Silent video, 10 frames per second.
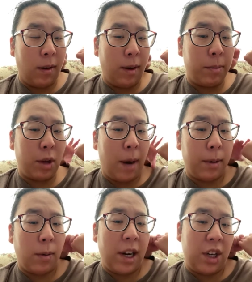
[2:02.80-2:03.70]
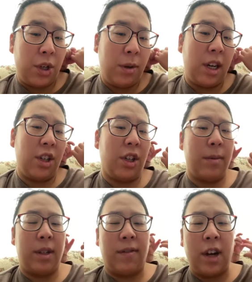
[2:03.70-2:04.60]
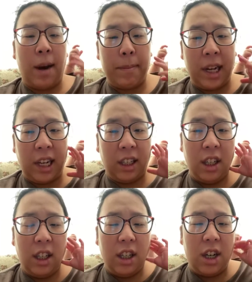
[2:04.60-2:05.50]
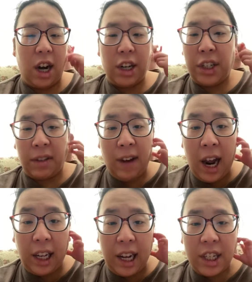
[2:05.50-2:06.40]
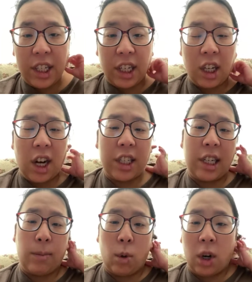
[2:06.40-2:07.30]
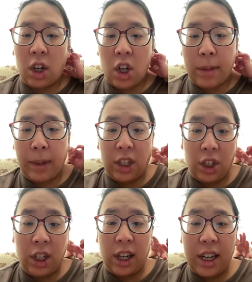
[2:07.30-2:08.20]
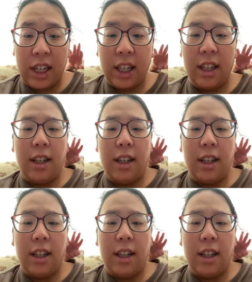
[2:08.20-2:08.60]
proper way to do it in terms of not using violence and causing more harm than good.